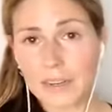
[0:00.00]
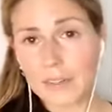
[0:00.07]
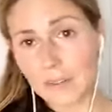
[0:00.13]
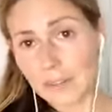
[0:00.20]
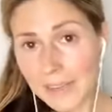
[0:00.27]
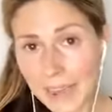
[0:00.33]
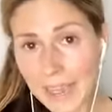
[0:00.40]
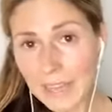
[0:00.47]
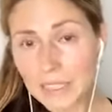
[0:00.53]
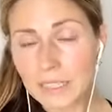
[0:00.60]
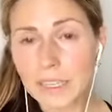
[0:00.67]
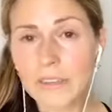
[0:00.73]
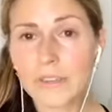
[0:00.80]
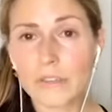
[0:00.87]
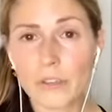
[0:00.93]

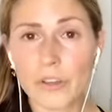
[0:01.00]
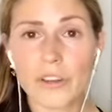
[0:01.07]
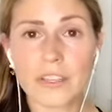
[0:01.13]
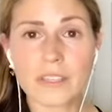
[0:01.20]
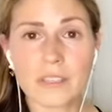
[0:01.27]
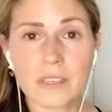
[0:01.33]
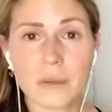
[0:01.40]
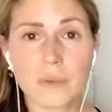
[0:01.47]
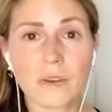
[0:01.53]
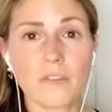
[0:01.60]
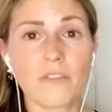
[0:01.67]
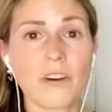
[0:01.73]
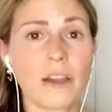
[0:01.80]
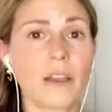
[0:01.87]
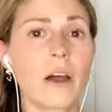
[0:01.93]
net is
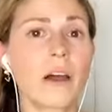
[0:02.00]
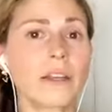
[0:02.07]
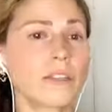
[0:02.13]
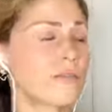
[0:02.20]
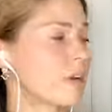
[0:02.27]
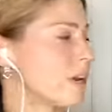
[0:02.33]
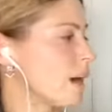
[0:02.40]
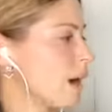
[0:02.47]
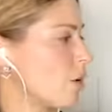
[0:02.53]
$37,500.